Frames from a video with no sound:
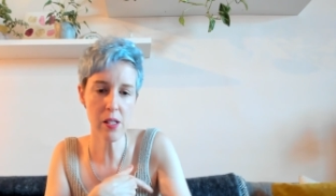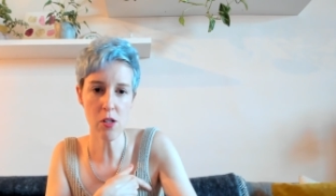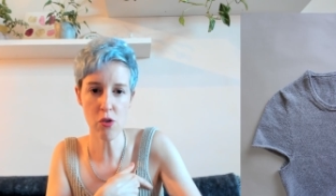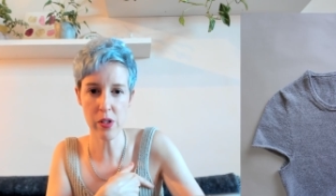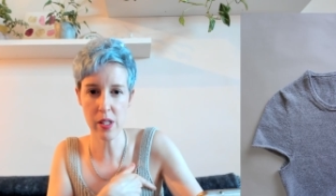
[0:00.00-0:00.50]

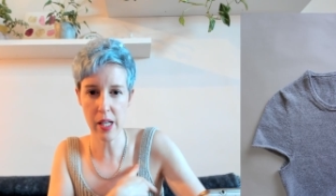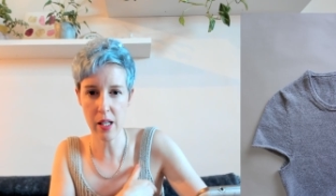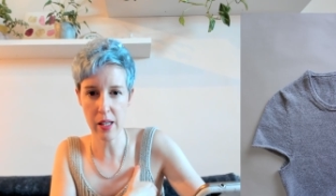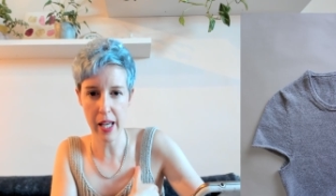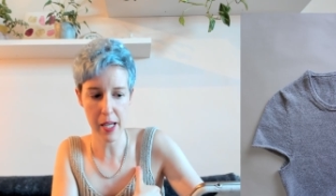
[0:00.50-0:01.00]

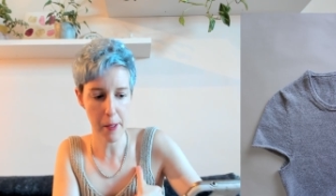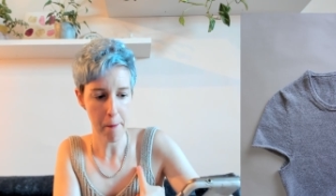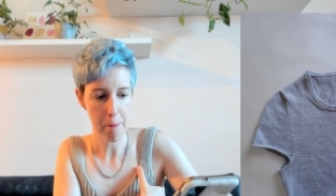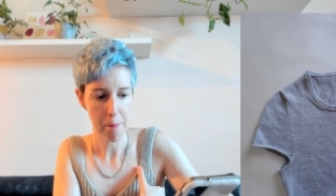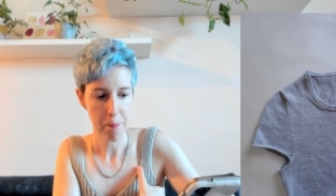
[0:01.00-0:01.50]
interesting like
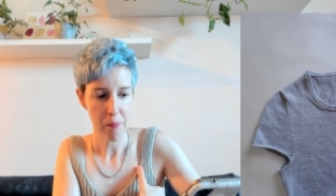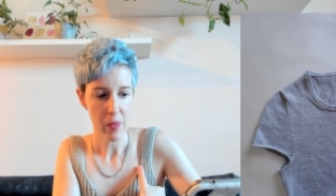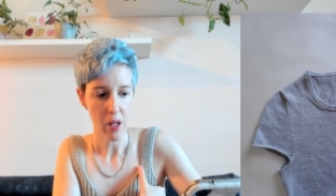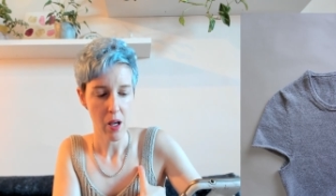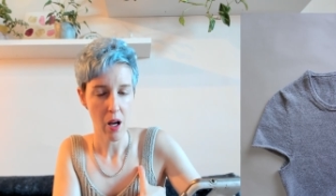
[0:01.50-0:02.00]

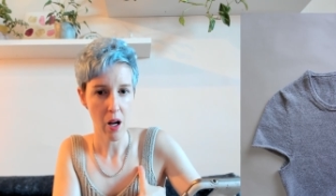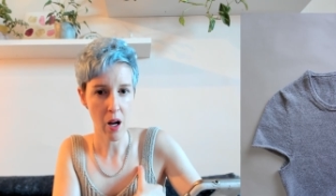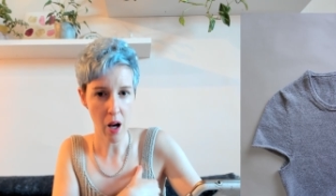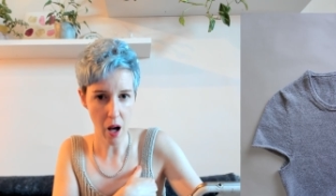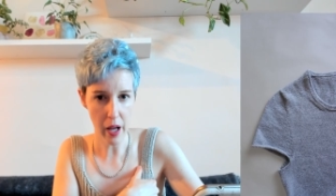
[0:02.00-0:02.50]

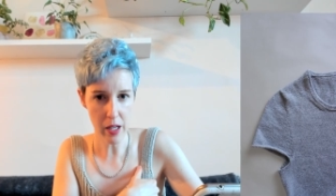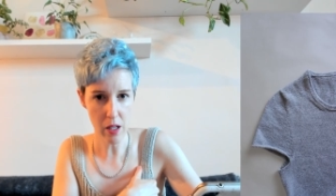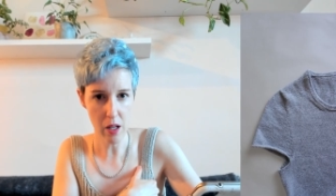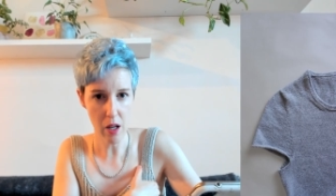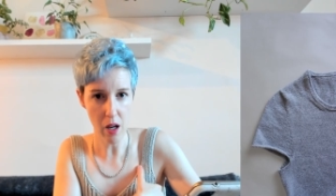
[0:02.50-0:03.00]
cut
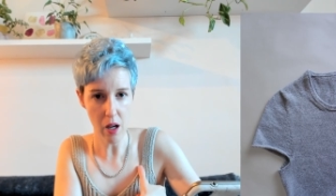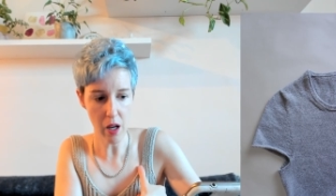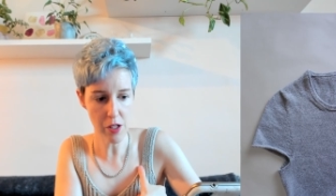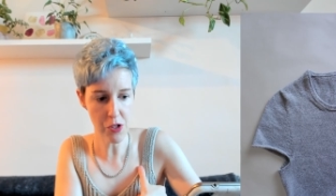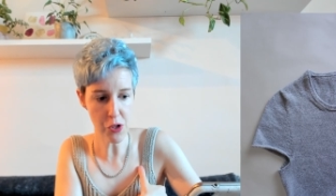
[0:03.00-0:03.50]

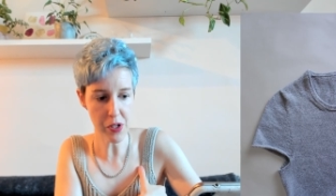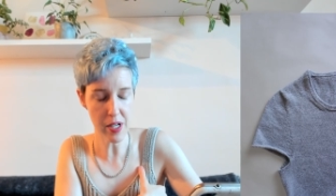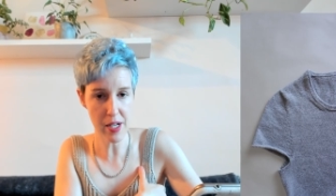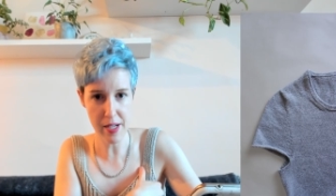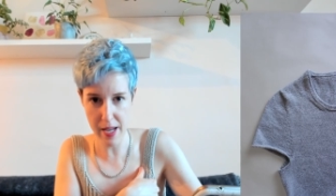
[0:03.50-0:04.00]

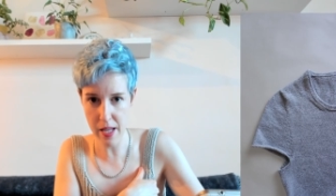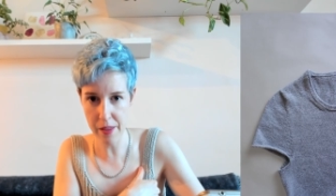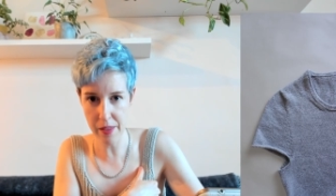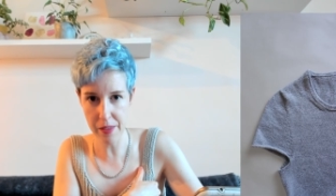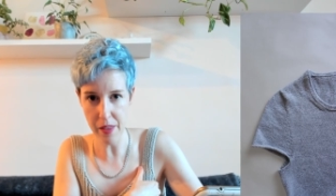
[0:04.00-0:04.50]

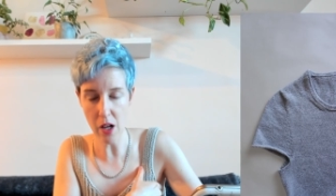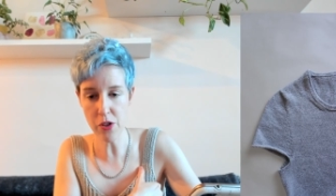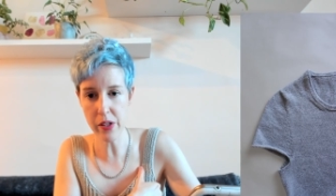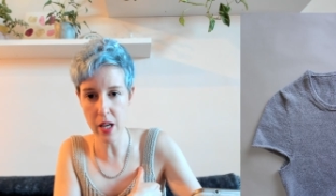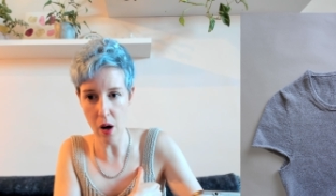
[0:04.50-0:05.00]
underneath,
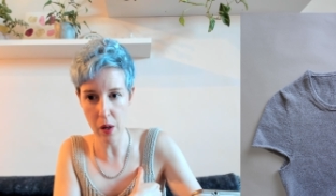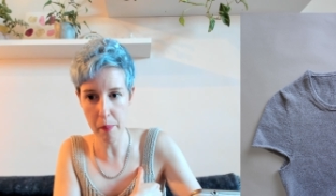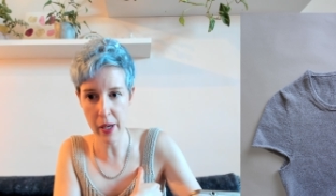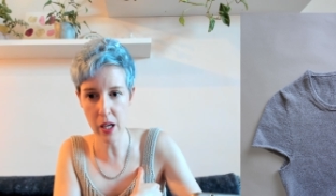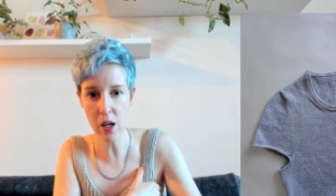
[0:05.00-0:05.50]
under the
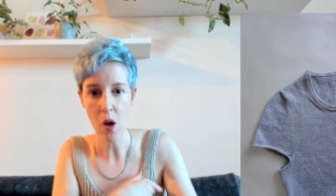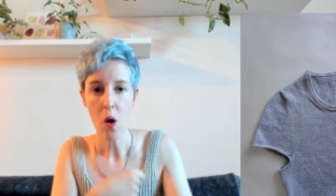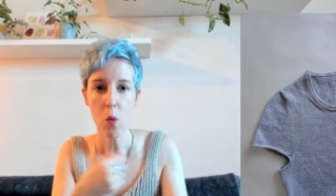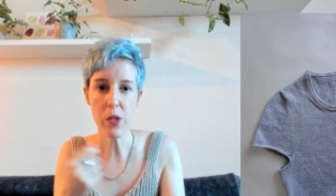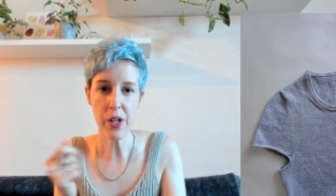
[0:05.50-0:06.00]
armpit,
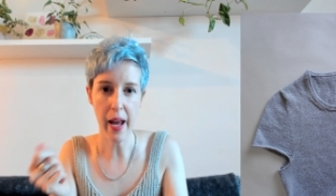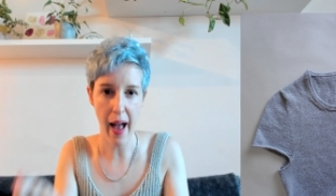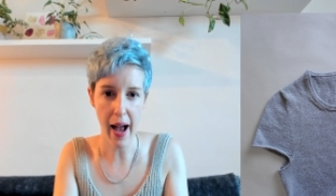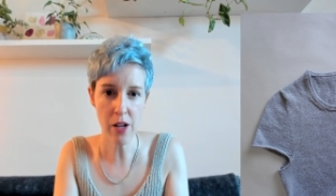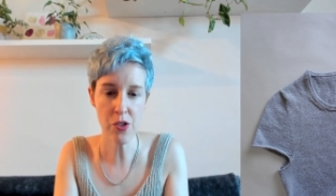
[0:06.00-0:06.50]
which I
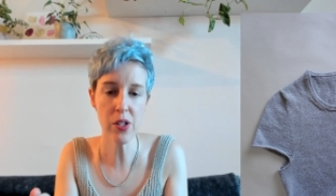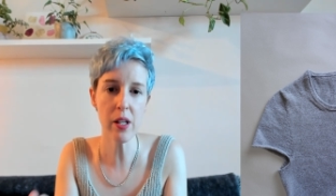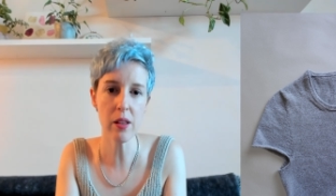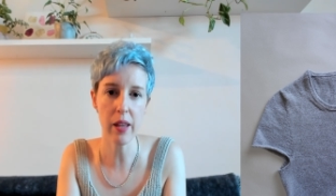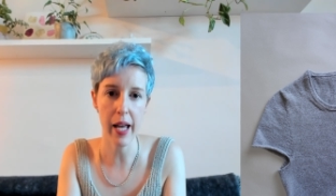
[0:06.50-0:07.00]

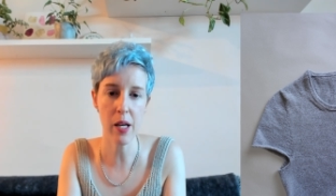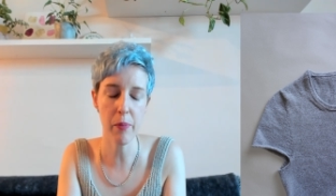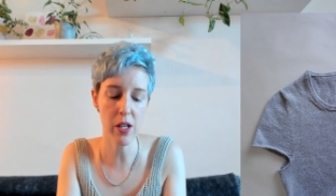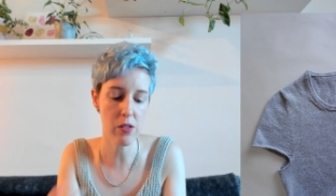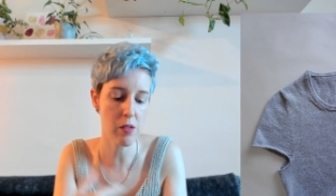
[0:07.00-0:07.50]
actually like
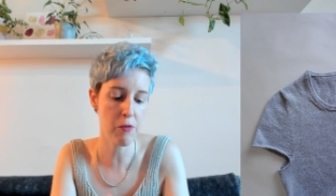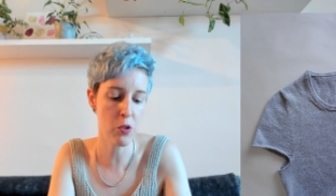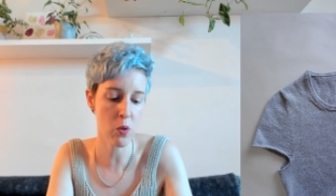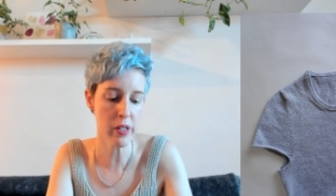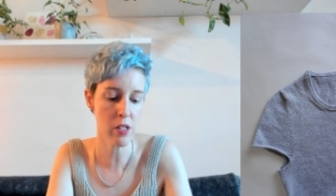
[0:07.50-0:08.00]
because if
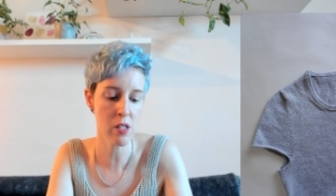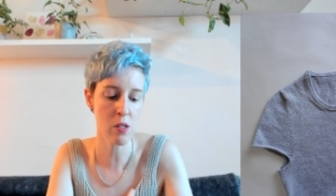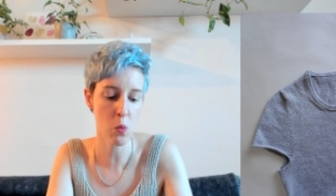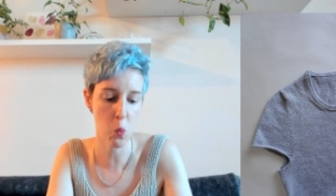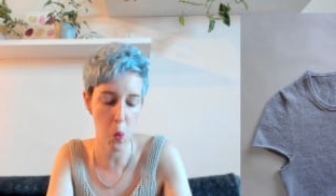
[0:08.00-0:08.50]
you're
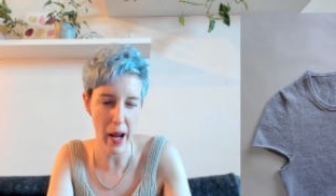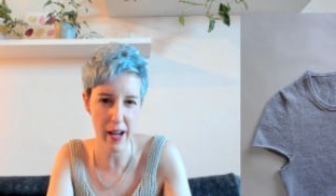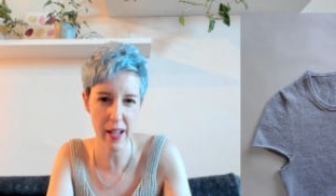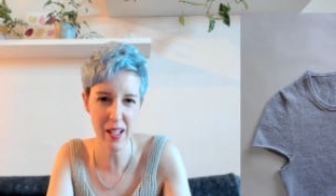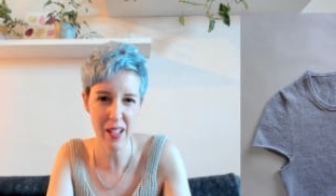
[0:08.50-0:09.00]

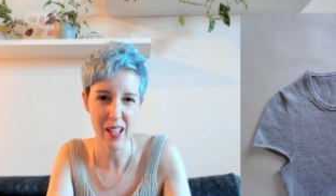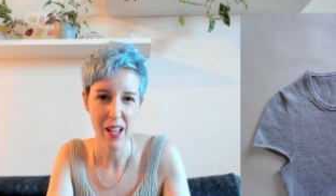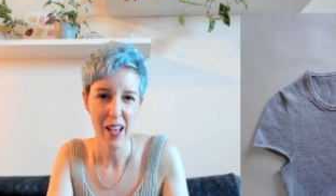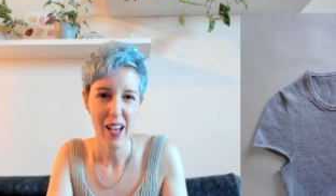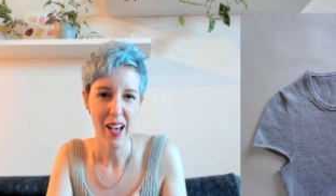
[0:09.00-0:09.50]
sweating,
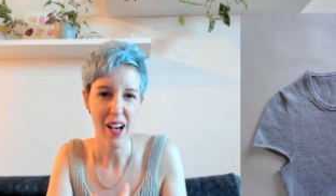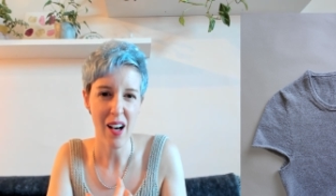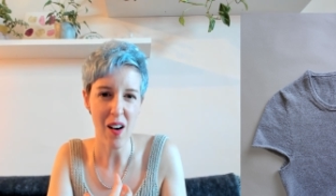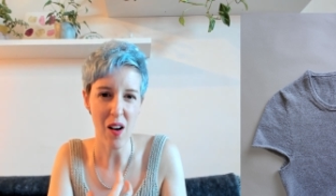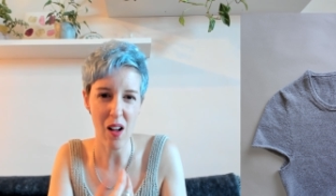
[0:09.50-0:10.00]

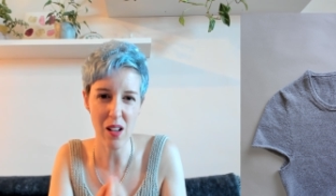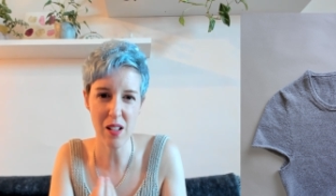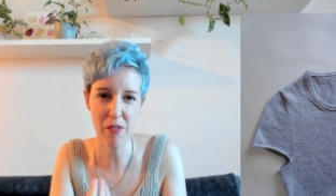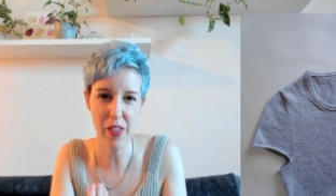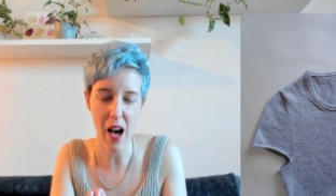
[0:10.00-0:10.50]
all
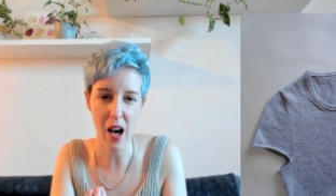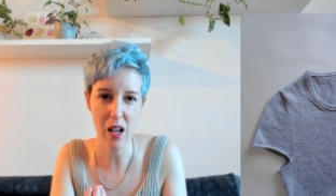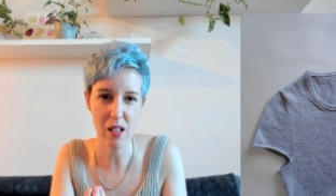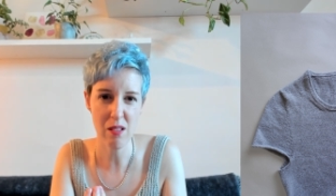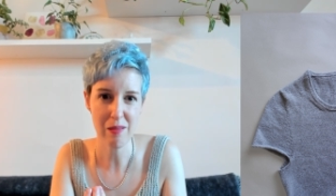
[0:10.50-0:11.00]
of
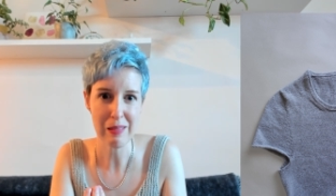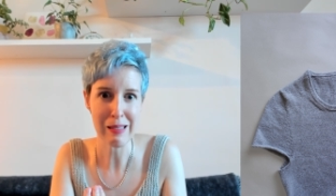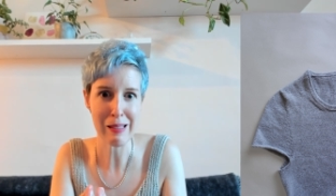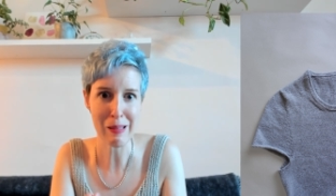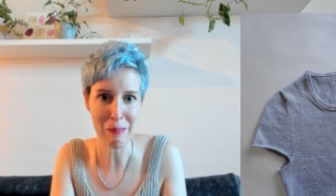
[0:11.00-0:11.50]
that
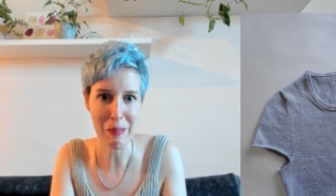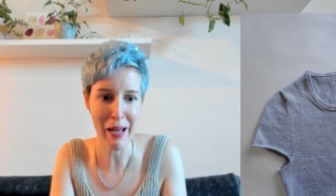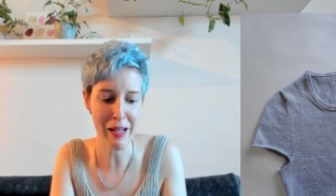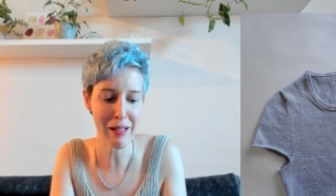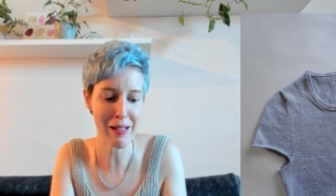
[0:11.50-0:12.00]

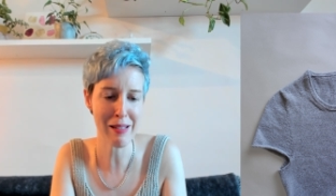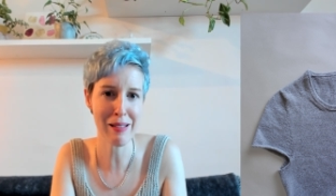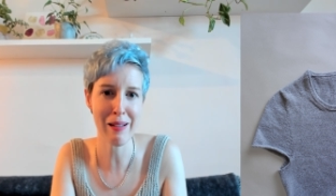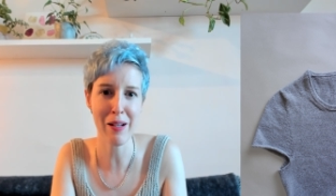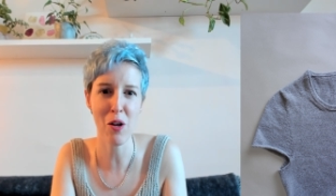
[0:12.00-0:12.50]
sweat is
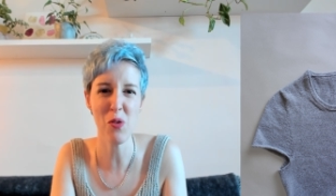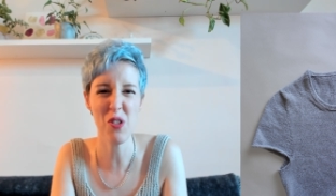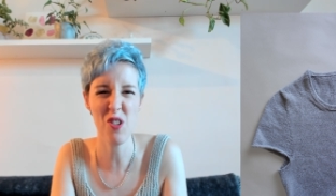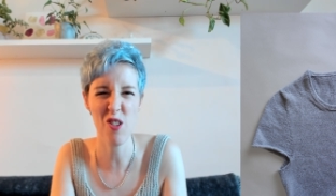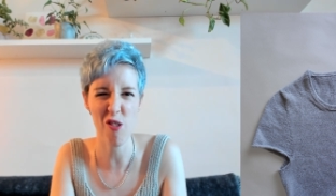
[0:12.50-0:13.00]
going to
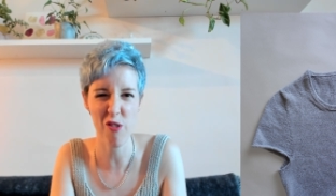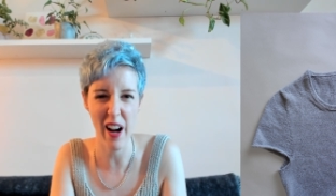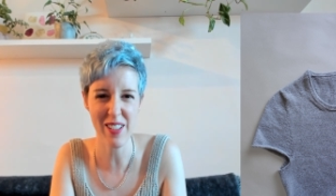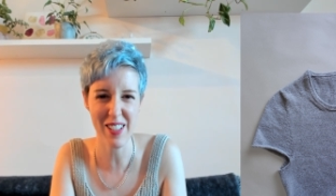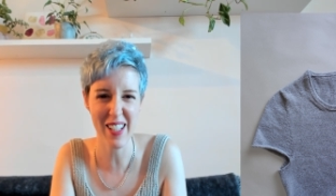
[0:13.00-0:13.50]
go
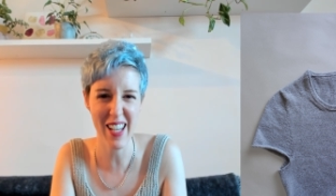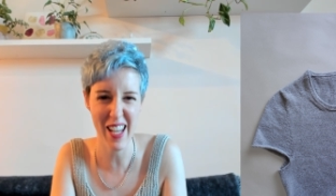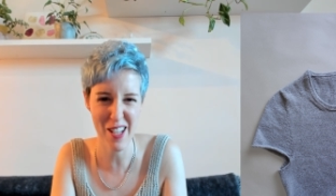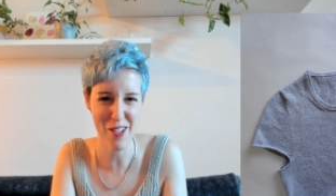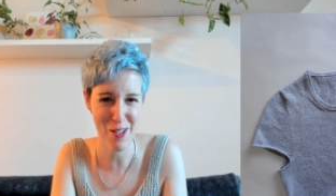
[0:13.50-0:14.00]
directly
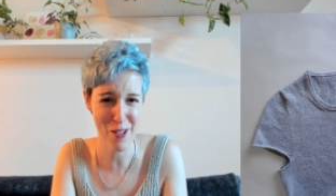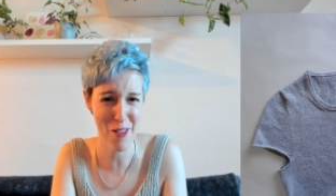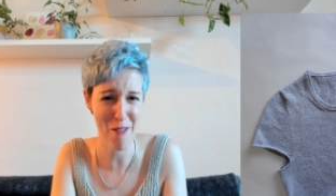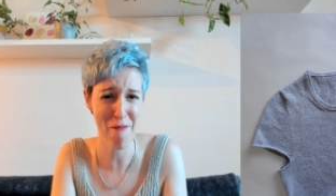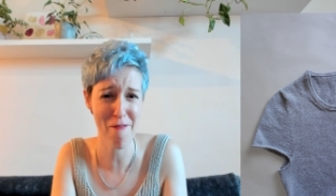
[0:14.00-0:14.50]
into
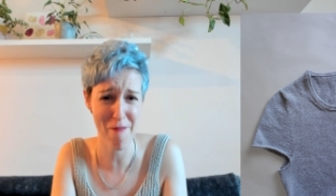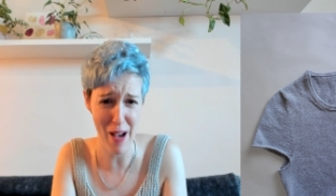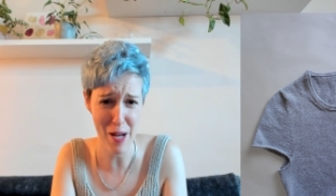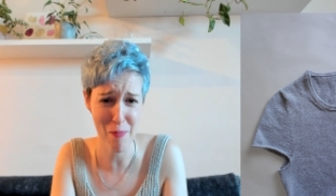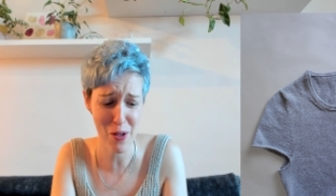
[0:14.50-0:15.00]
the
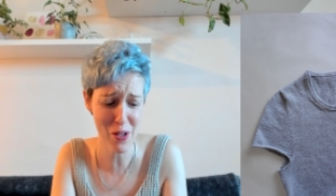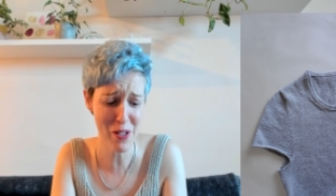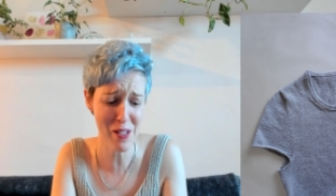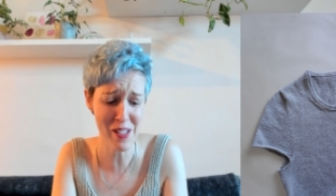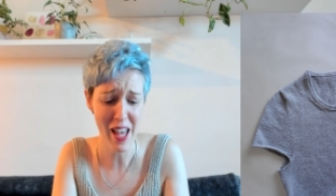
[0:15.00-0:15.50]

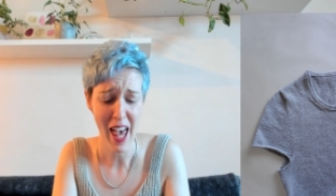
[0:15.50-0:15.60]
fibers.